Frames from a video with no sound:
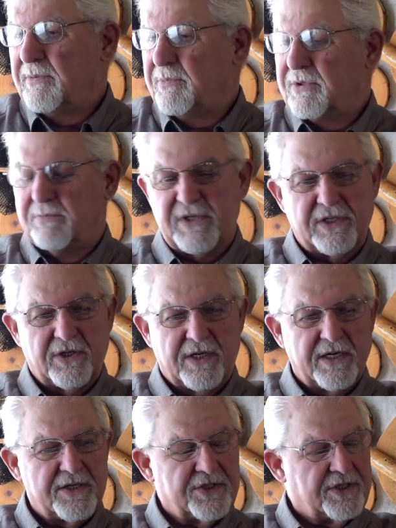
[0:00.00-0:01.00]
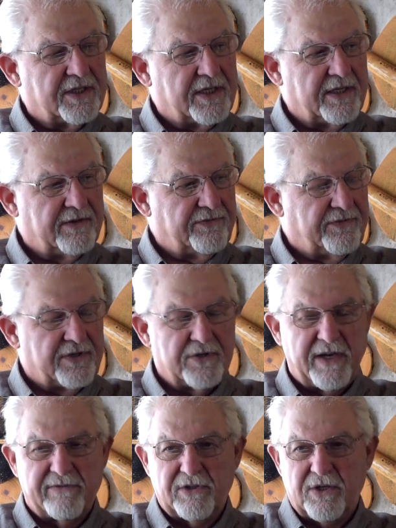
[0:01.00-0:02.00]
tips, because if
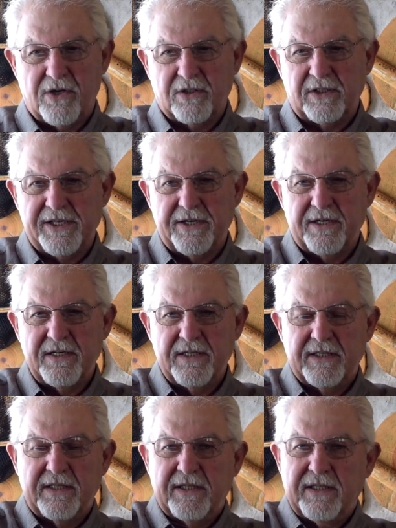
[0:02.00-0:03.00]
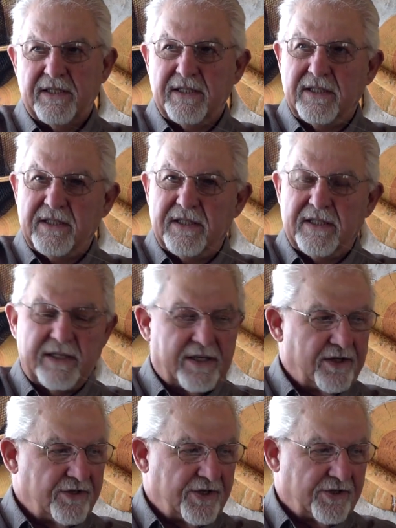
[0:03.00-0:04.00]
you have a long leader,
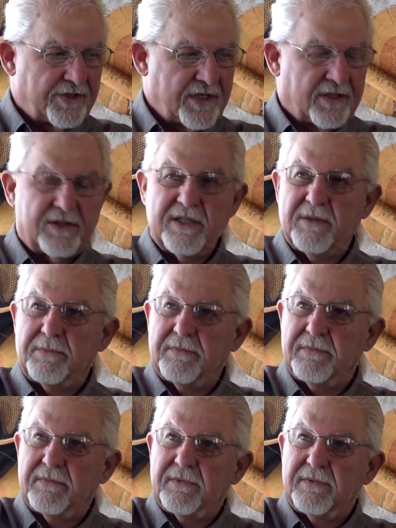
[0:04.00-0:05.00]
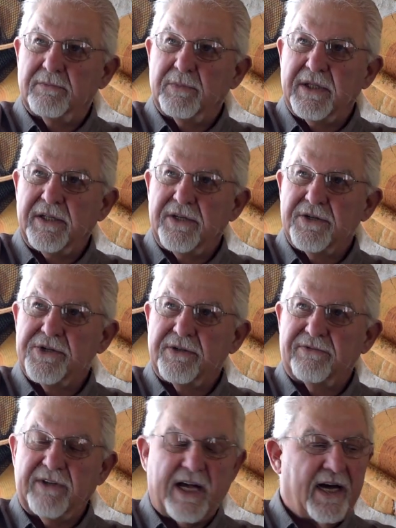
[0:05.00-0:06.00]
here's your sink tip, but here's your
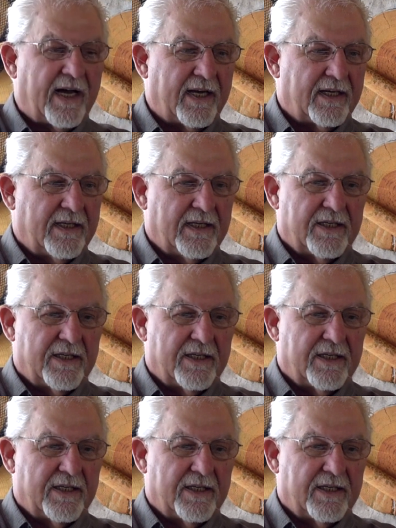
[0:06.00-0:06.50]
fly.